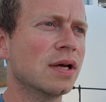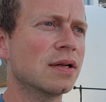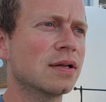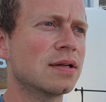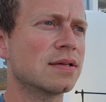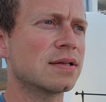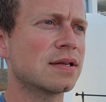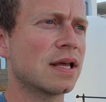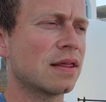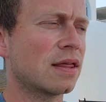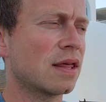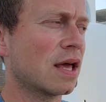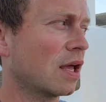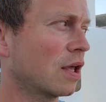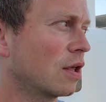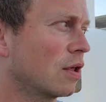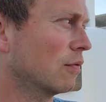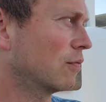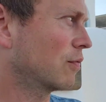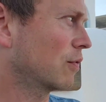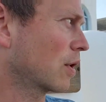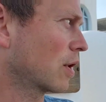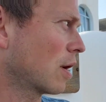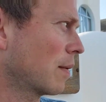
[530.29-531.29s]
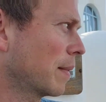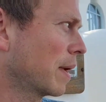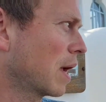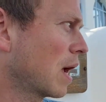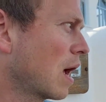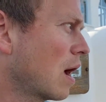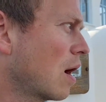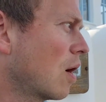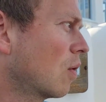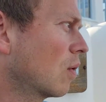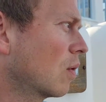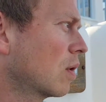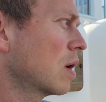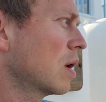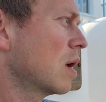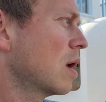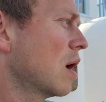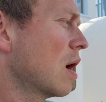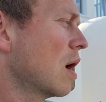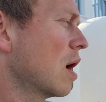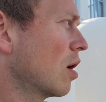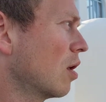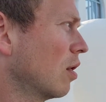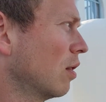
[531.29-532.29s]
to say thank you for coming out
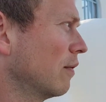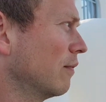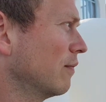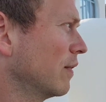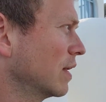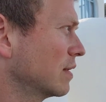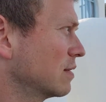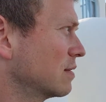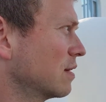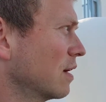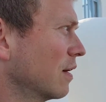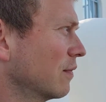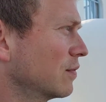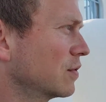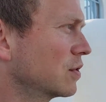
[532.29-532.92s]
and all that stuff.